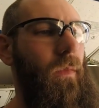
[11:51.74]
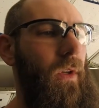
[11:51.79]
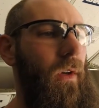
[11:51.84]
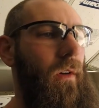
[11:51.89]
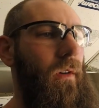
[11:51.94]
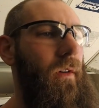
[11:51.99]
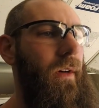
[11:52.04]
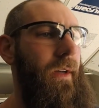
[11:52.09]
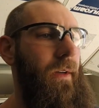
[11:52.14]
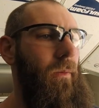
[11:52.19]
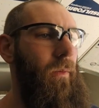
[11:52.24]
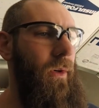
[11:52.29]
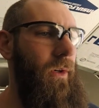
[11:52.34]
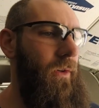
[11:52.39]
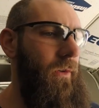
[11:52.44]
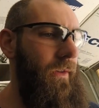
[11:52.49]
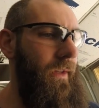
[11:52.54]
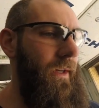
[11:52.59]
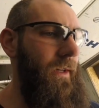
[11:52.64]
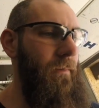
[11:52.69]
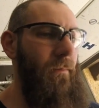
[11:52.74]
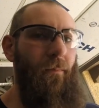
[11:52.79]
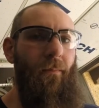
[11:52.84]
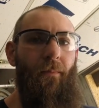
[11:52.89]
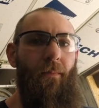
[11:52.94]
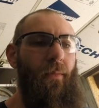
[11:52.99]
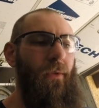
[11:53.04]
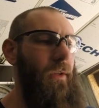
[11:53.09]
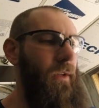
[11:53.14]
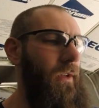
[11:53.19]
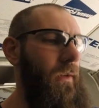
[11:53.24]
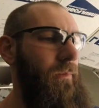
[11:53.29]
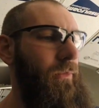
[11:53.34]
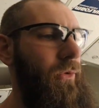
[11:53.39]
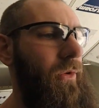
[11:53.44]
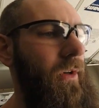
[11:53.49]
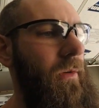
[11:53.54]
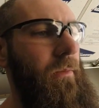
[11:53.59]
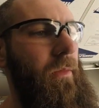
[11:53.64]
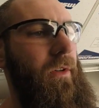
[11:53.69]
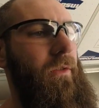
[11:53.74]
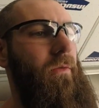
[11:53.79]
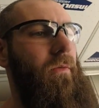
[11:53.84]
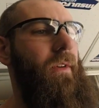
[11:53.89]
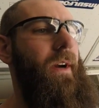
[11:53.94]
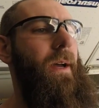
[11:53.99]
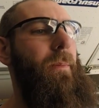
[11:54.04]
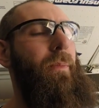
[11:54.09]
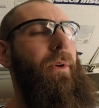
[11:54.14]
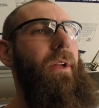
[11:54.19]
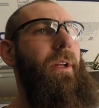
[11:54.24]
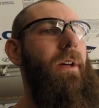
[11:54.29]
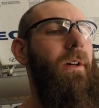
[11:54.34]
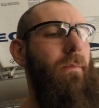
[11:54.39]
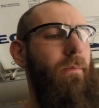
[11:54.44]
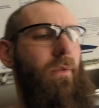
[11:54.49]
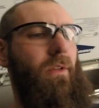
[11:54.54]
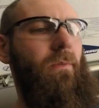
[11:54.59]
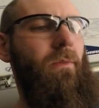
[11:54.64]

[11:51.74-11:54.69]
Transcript: All right, well, that's going to pretty much wrap it up.